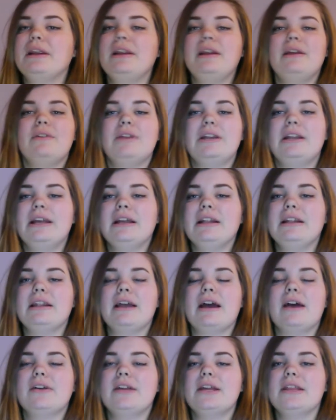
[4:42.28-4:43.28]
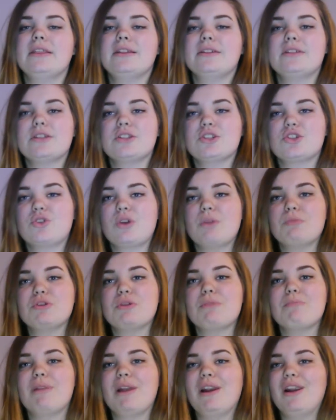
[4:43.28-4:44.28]
to leave a link down in the
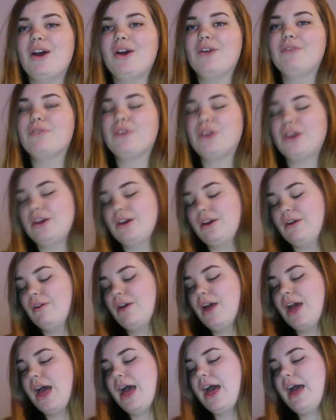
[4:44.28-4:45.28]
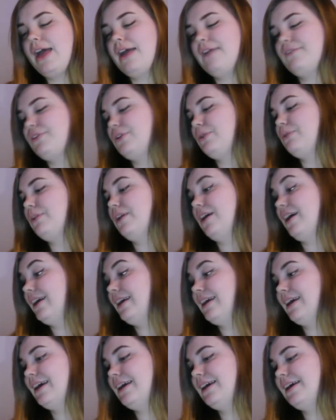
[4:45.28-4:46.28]
description below for you if you
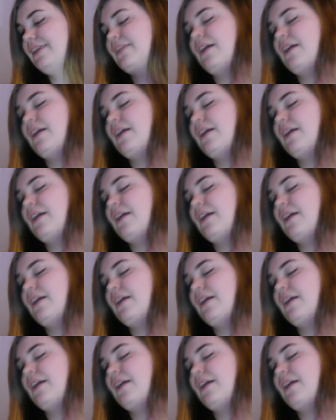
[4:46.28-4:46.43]
like it.